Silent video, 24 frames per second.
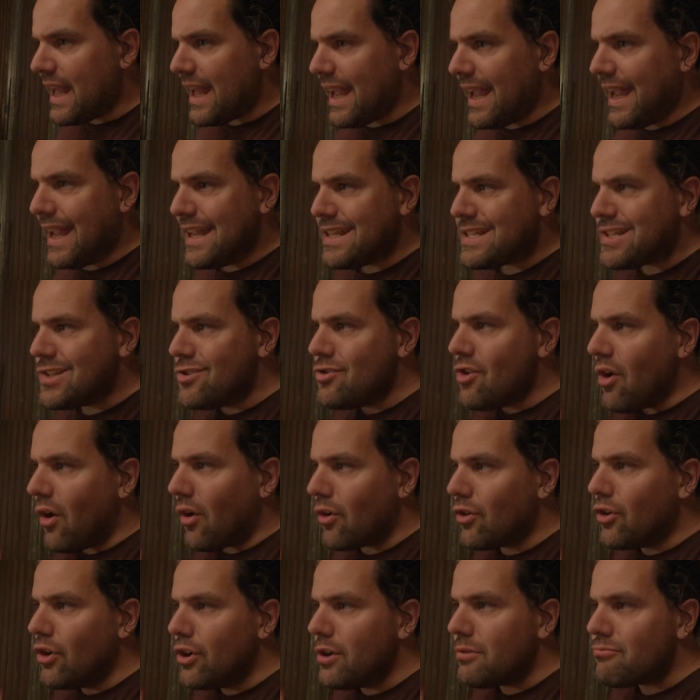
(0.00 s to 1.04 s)
it's
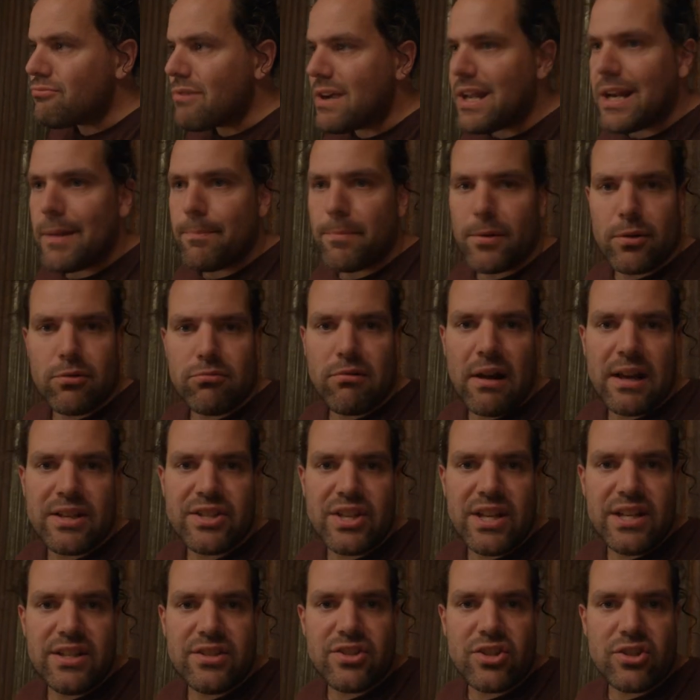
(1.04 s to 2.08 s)
not going to really progress
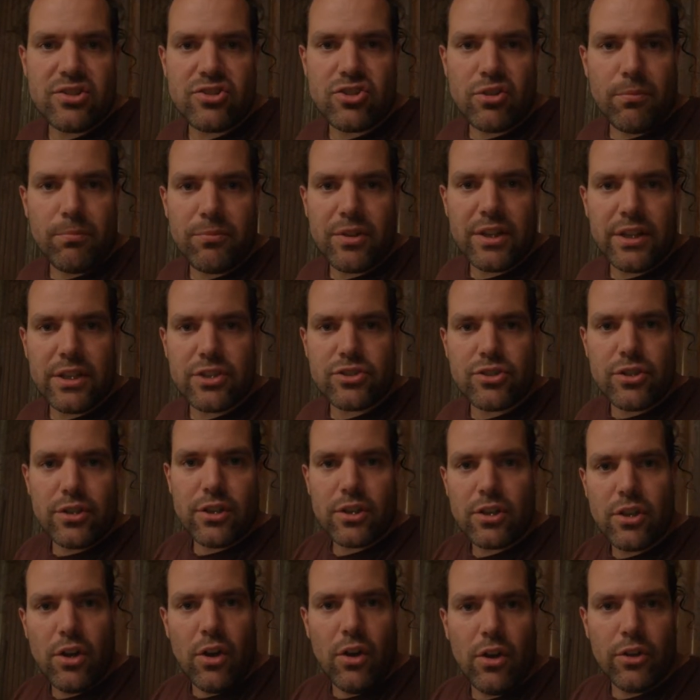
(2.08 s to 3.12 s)
into something that's going to
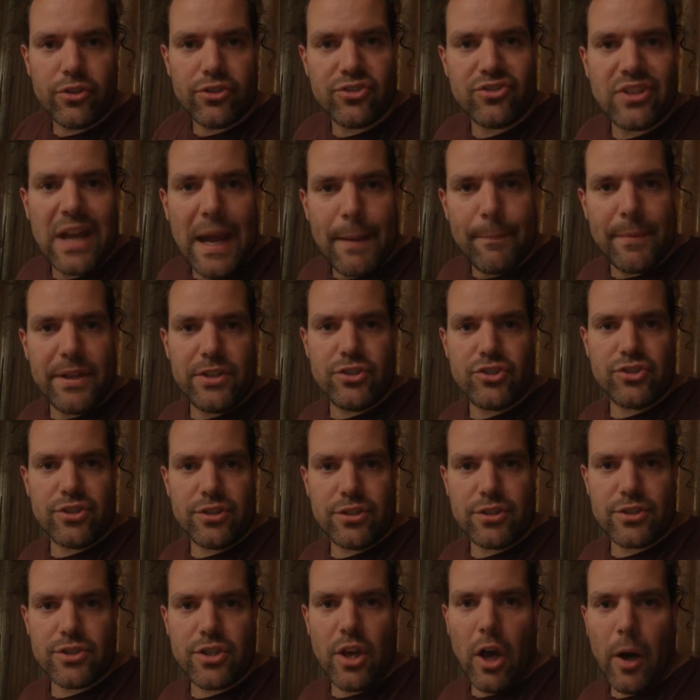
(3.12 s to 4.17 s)
cause damage to
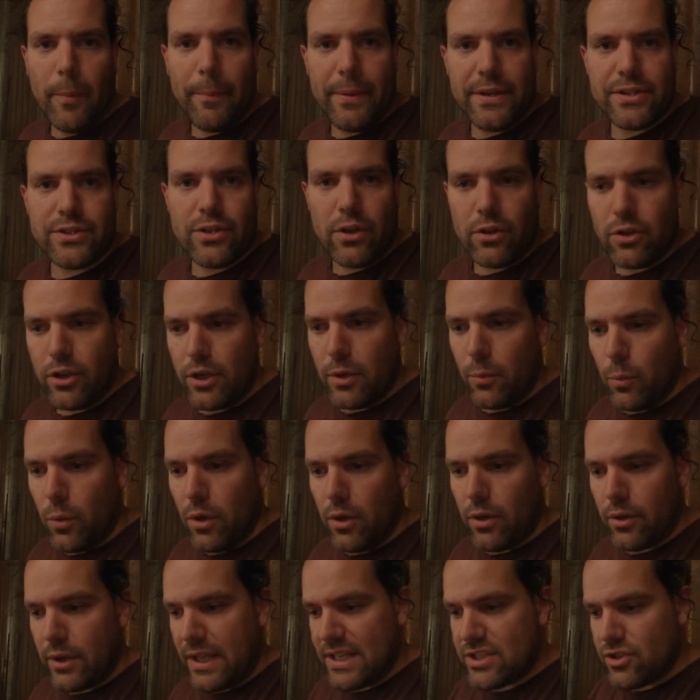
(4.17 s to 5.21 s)
the top. It's not going to
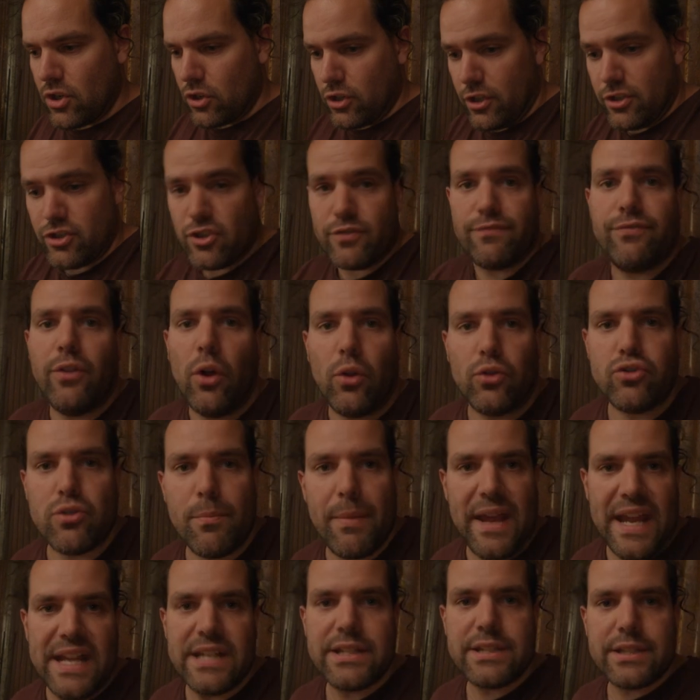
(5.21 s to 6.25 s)
work. It's not going to just fall to
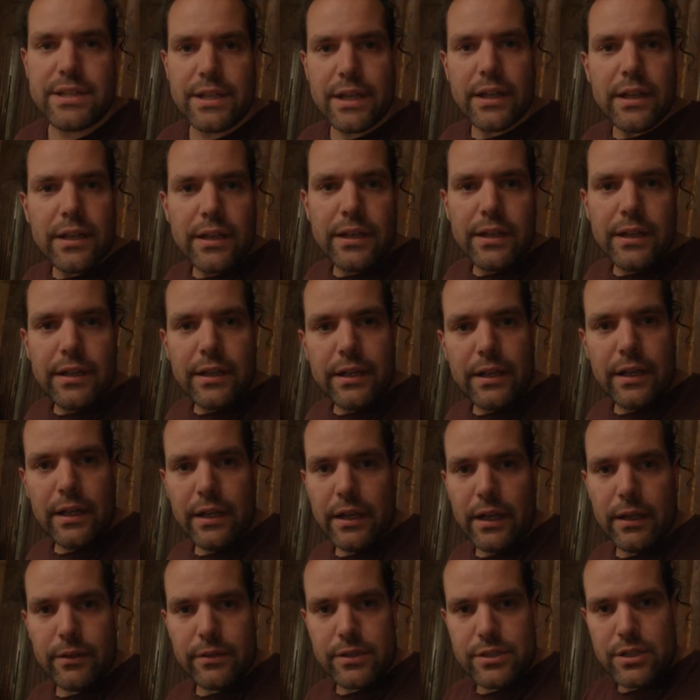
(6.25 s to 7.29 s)
bits. You
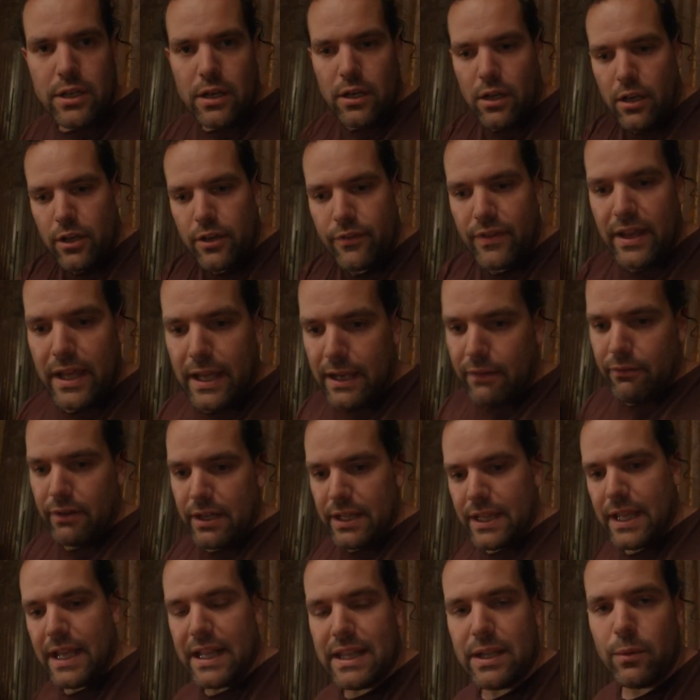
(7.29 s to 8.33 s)
know, there's a lot of area
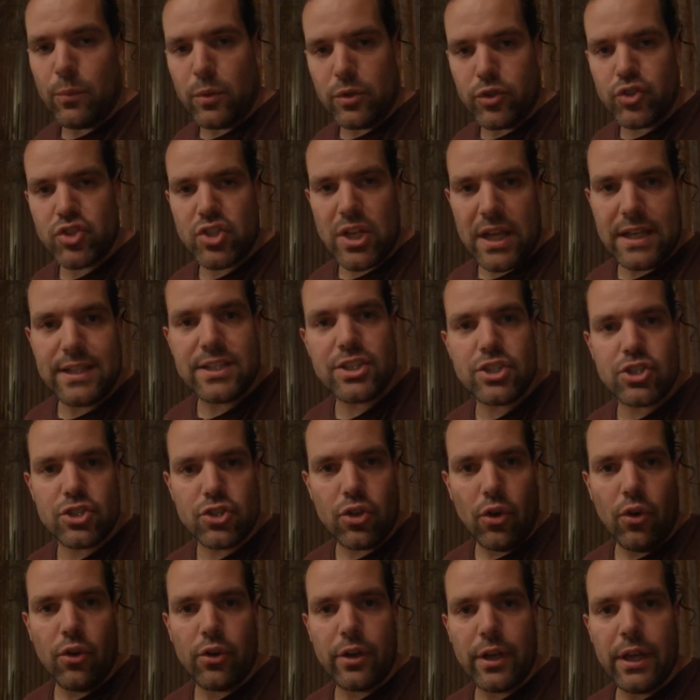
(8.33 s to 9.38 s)
there that will stay
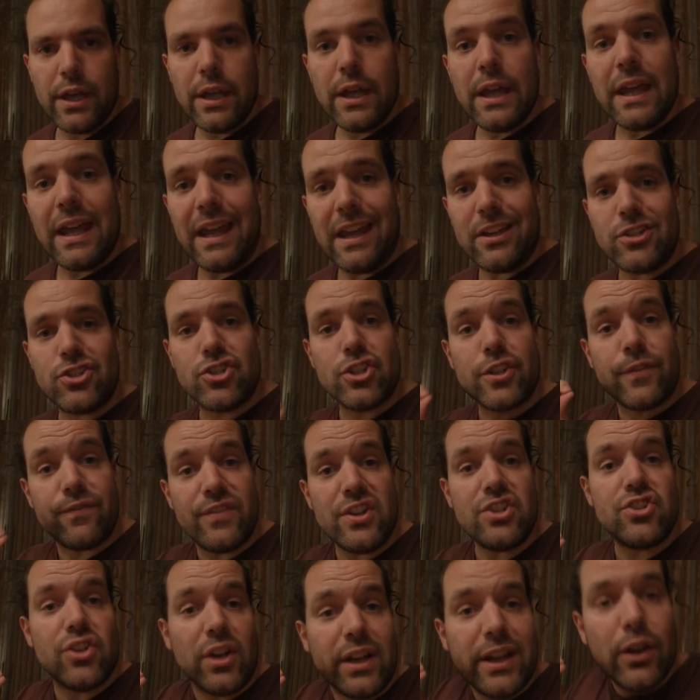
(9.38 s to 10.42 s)
stuck. It's just
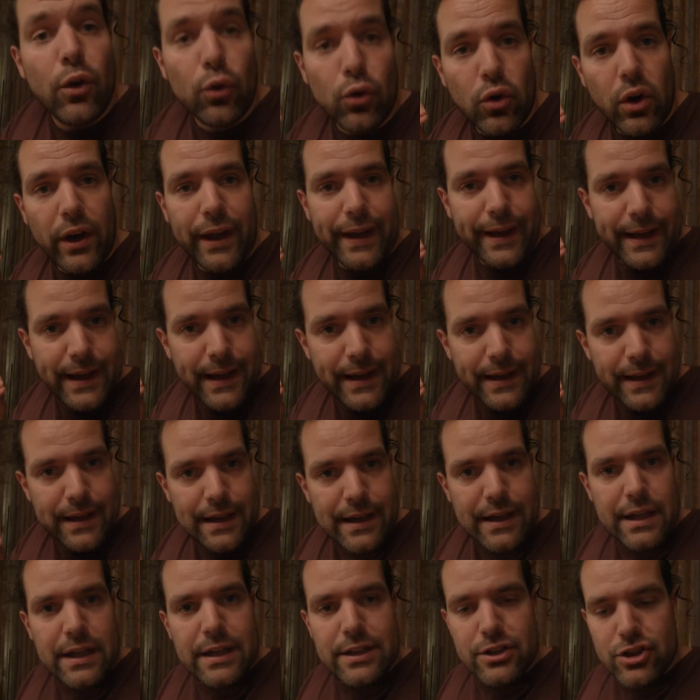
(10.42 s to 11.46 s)
visually ugly.
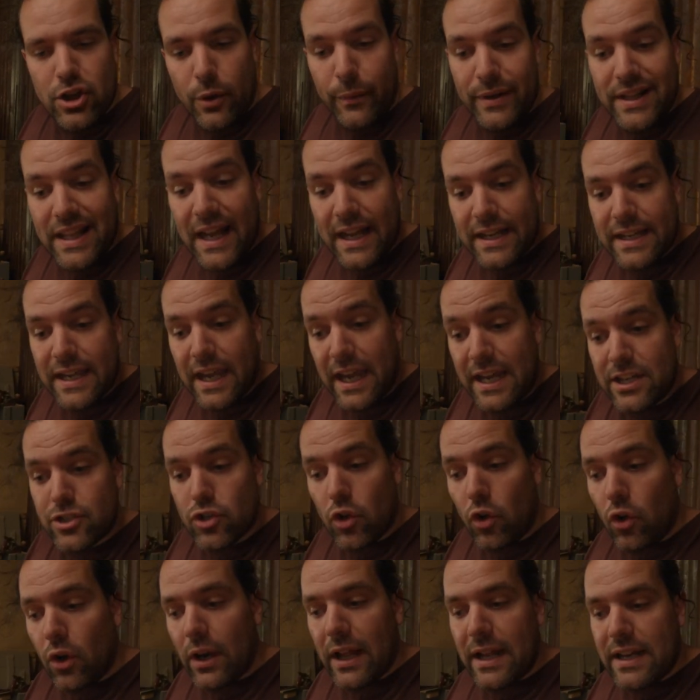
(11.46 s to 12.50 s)
So in that case,
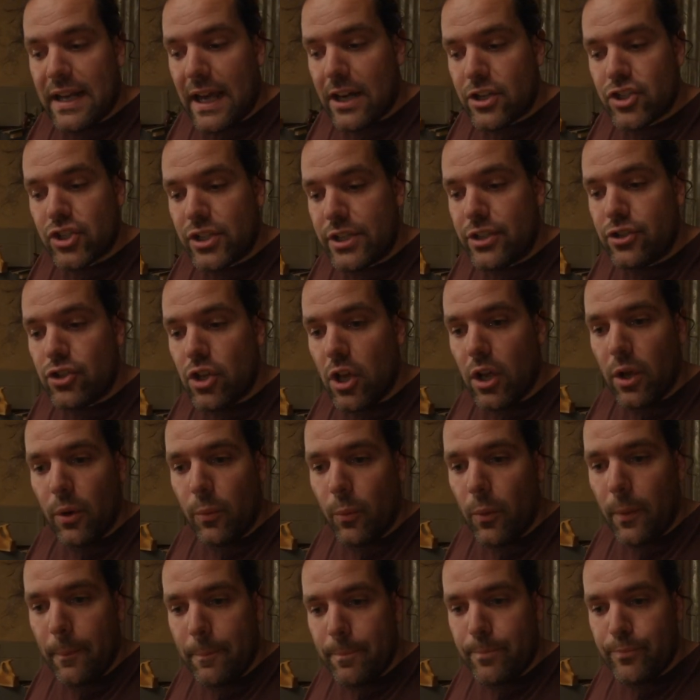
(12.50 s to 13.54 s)
all I'd actually
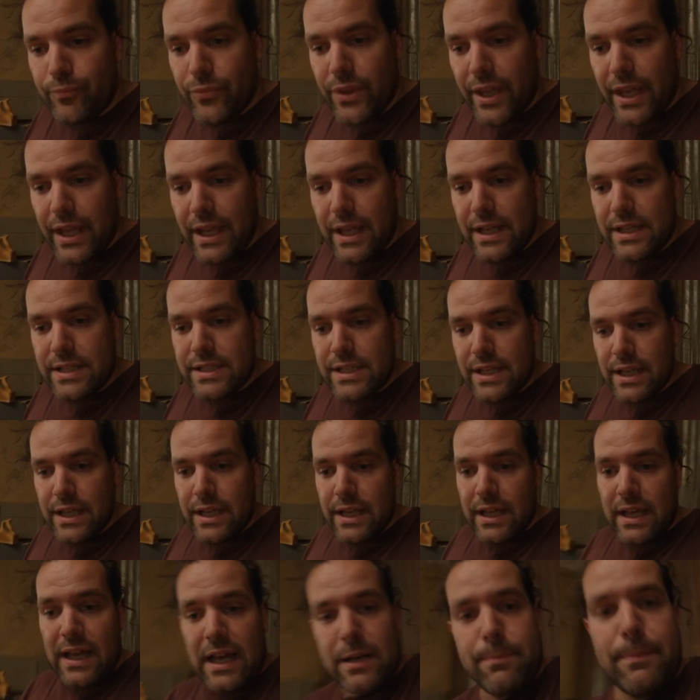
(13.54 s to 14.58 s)
do is
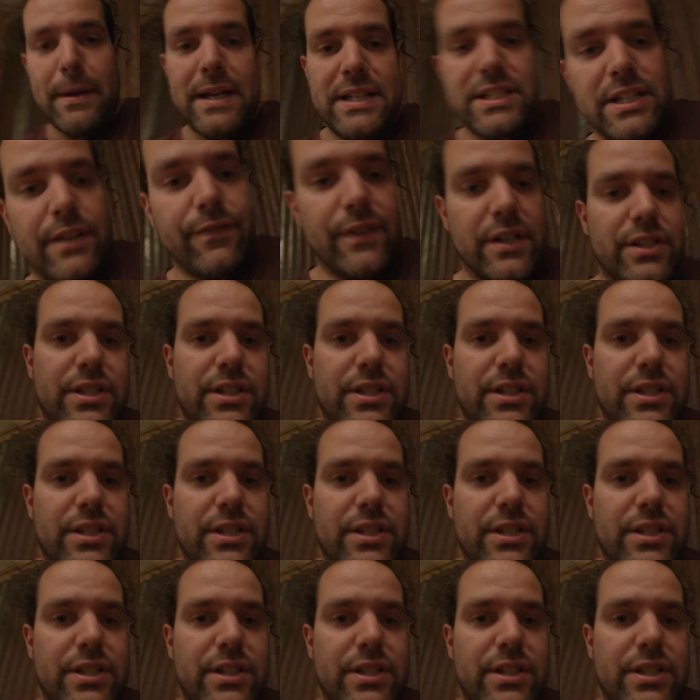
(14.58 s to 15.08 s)
I'd basically, if I